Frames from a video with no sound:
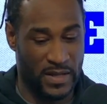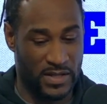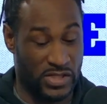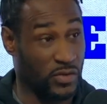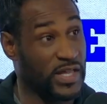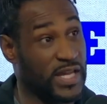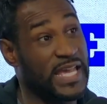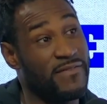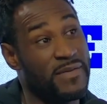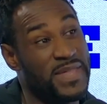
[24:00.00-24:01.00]
Right. So they
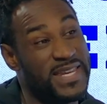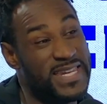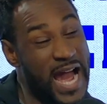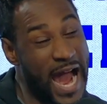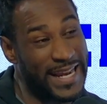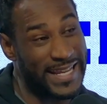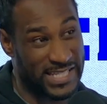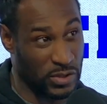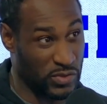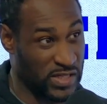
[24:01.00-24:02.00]
gave him the
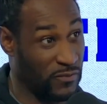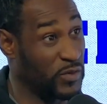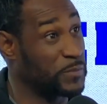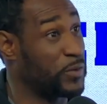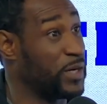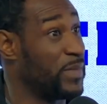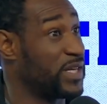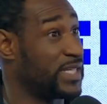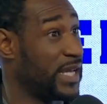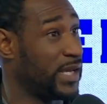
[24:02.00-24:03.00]
non-exclusive, which pretty
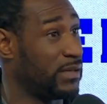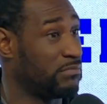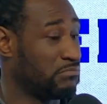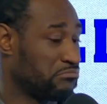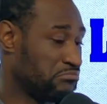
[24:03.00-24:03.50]
much said